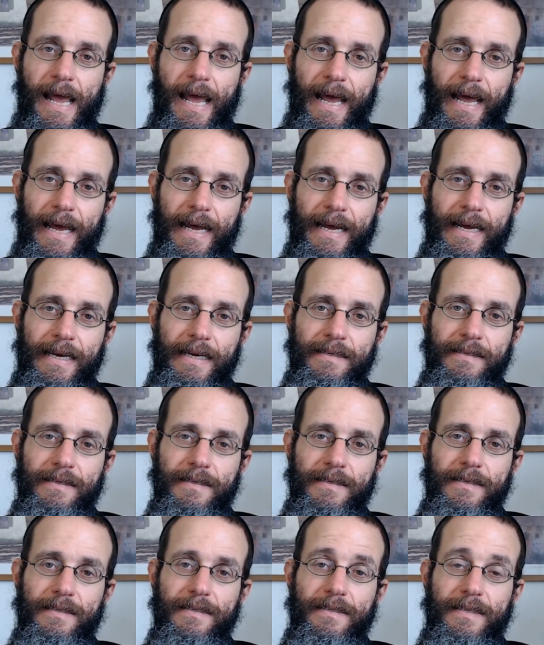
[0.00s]

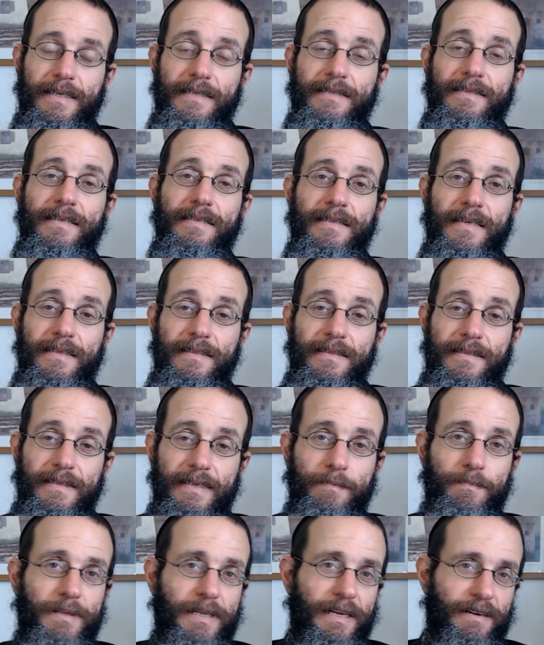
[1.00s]
And this is the
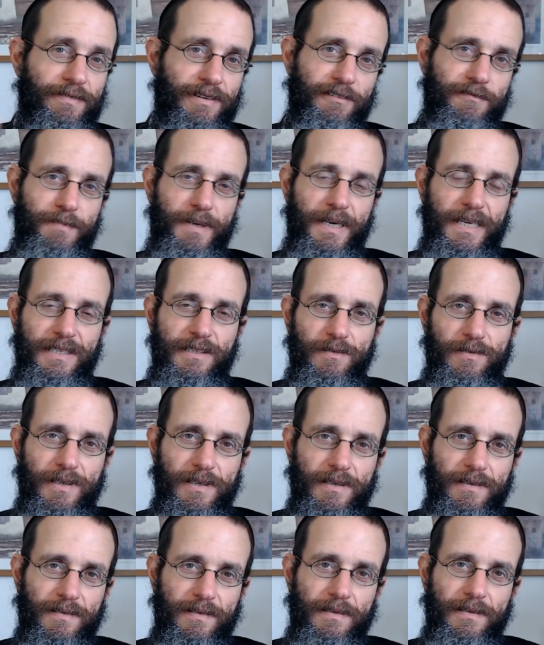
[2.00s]
deep level of
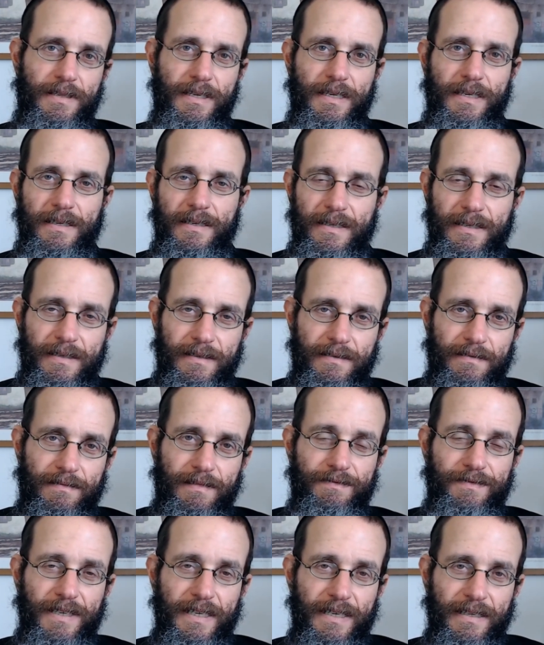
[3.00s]
Passover. The
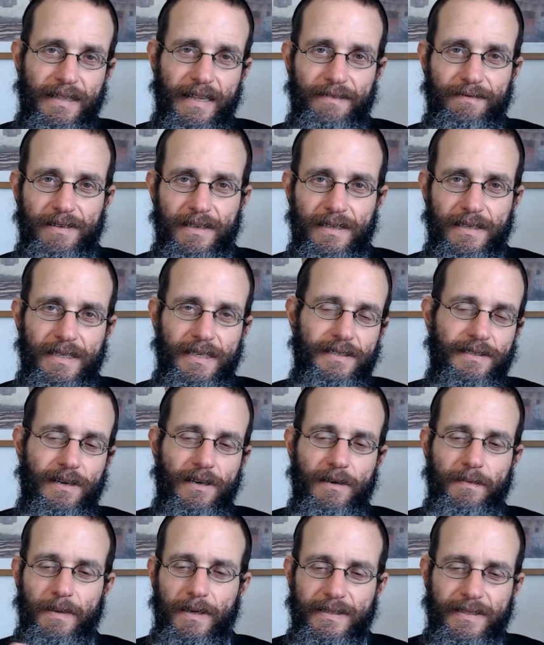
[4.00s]
revealed level is all
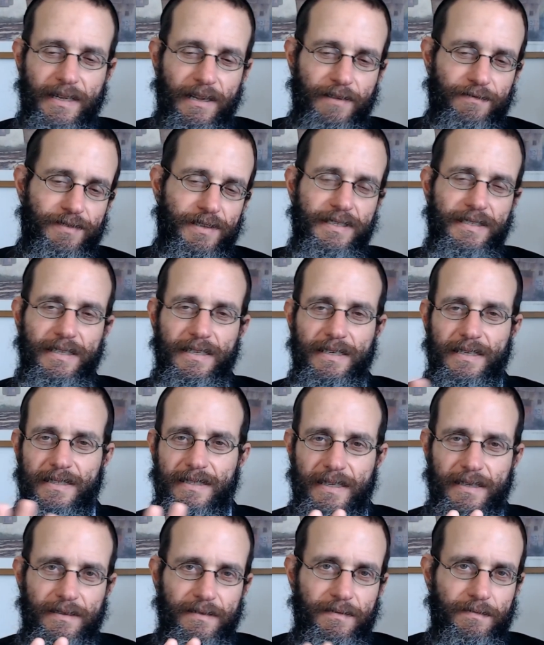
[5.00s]
about selflessness
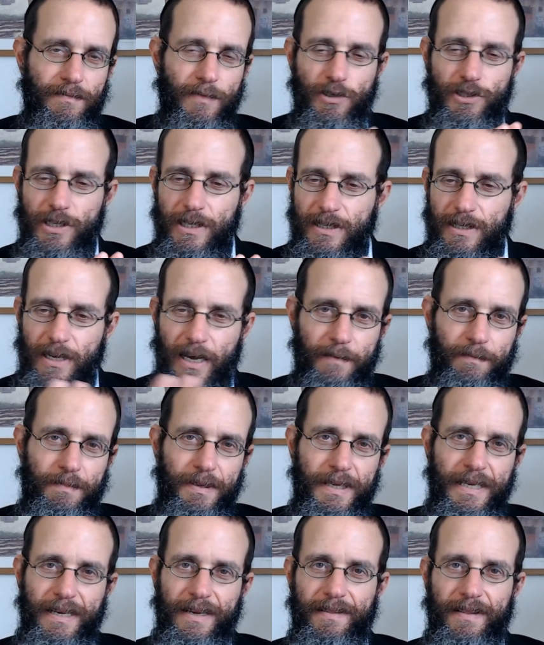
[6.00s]
and Moshe not
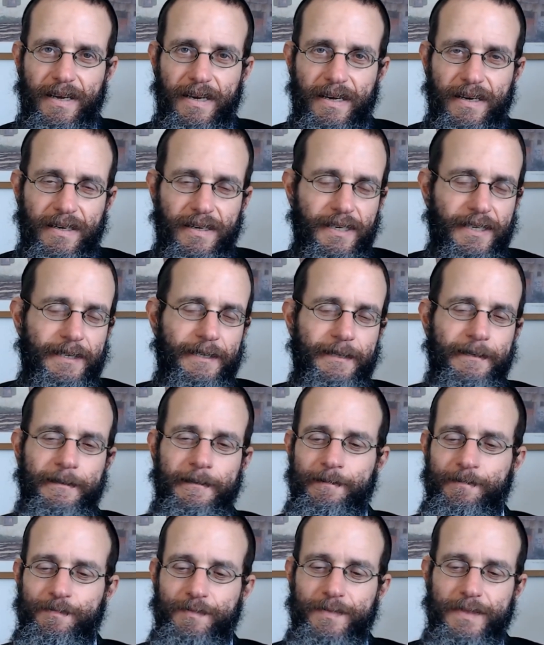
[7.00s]
being there.
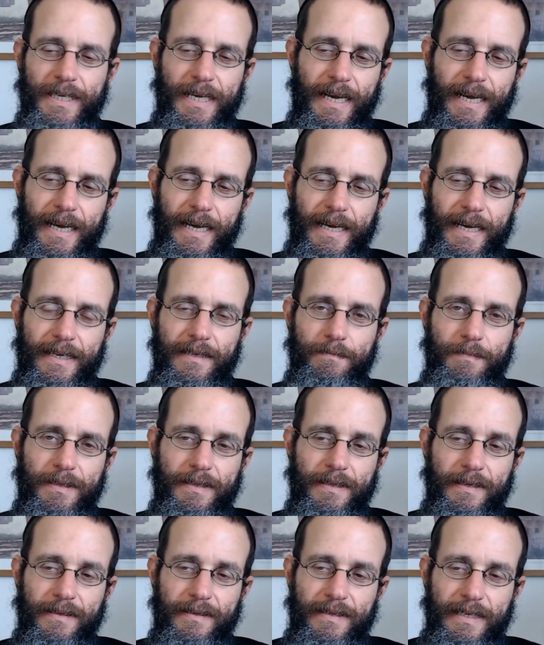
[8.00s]
But
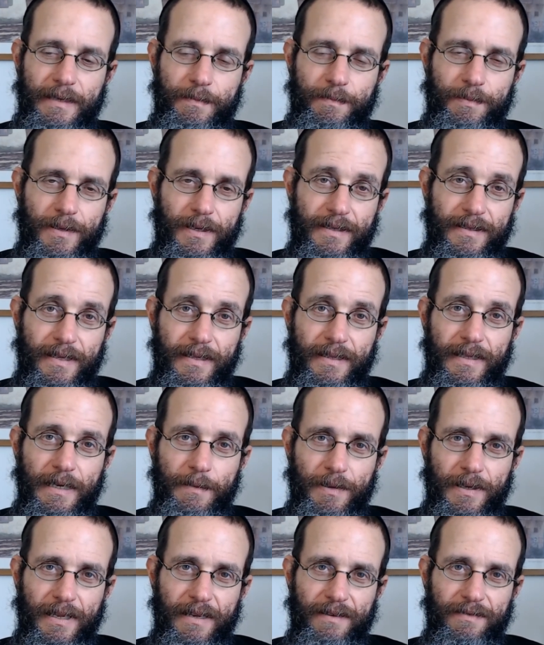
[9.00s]
the
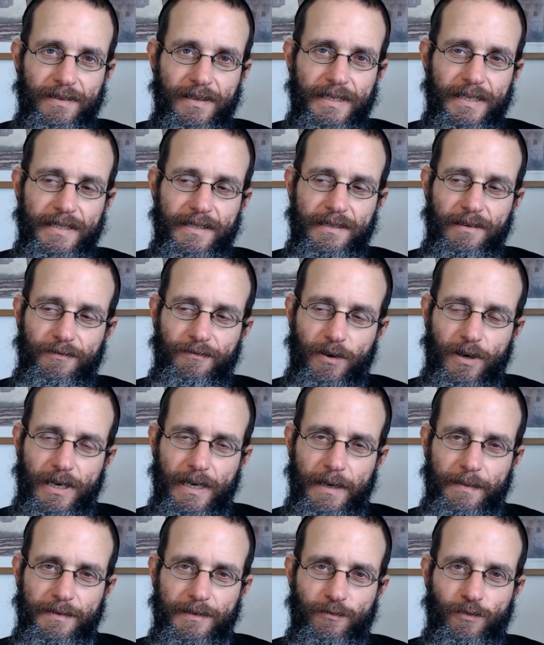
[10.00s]
deeper level is the 4
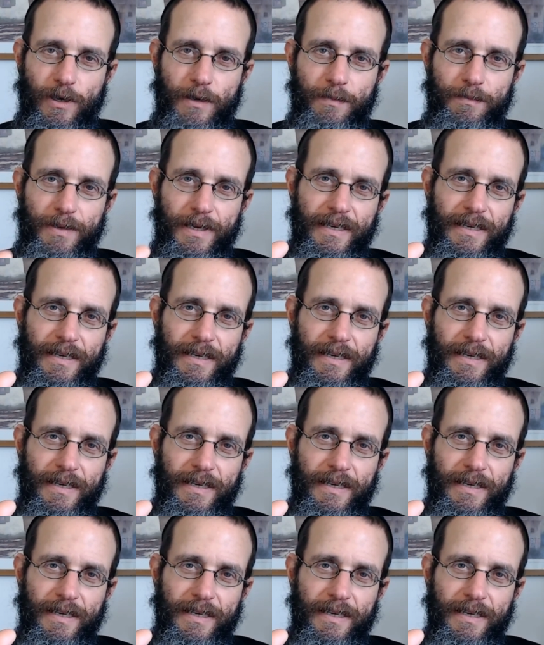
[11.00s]
cups of wine